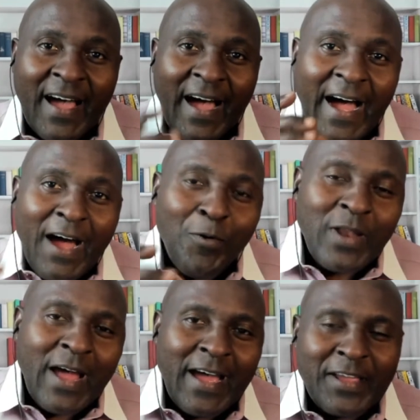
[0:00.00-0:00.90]
I would
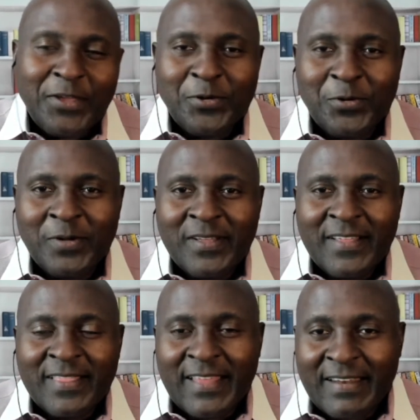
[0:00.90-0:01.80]
argue
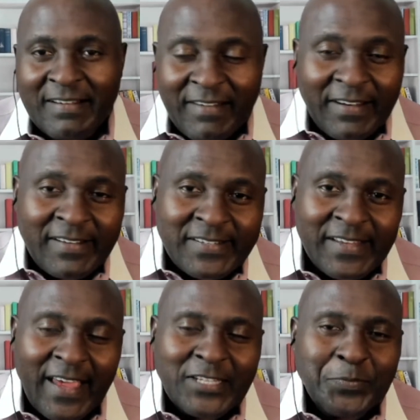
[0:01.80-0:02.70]
that the greatest
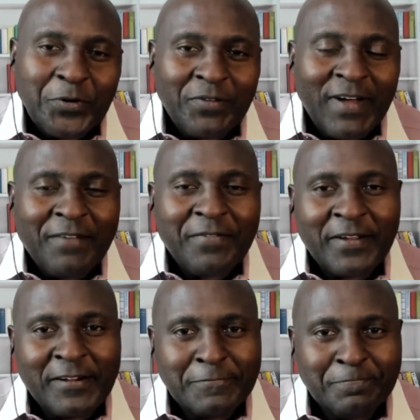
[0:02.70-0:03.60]
export of Africa
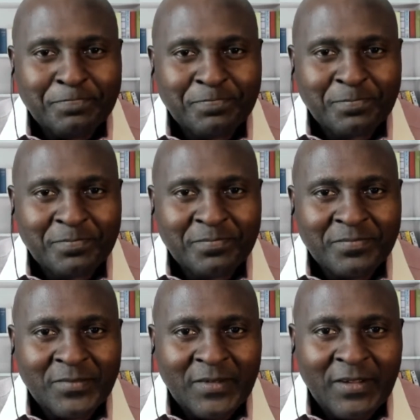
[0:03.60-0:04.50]

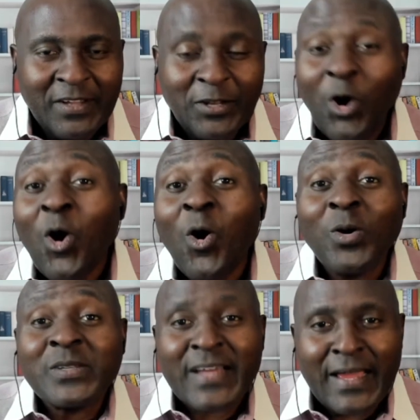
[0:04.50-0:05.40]
in all
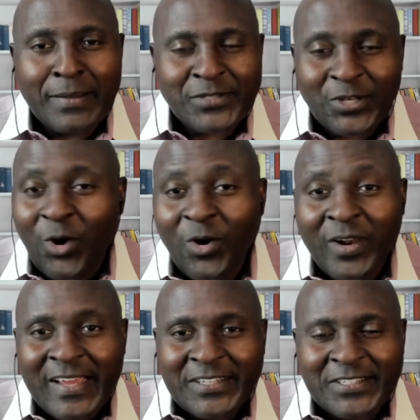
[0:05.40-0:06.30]
times, in all
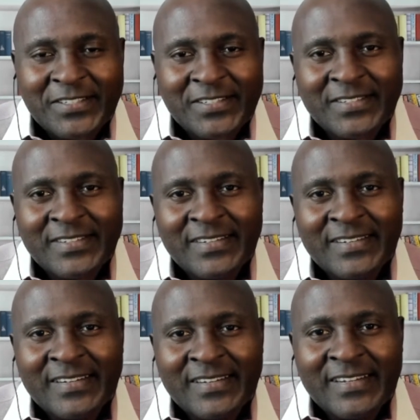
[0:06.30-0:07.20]
ages,
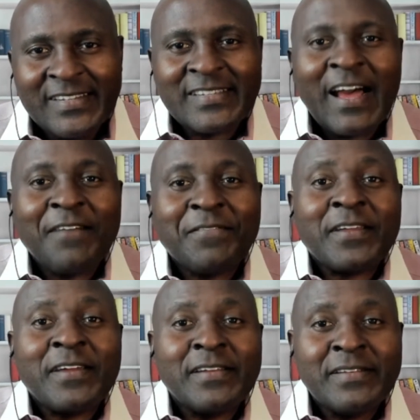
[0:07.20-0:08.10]
is
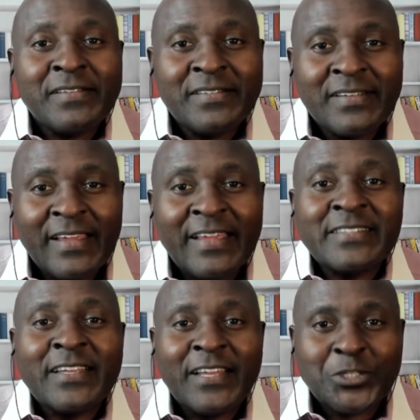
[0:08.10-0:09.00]
African
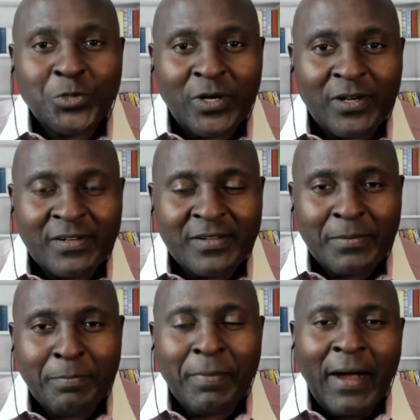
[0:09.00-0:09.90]
intellectual
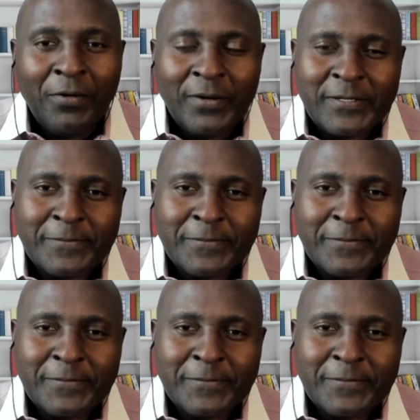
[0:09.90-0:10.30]
power.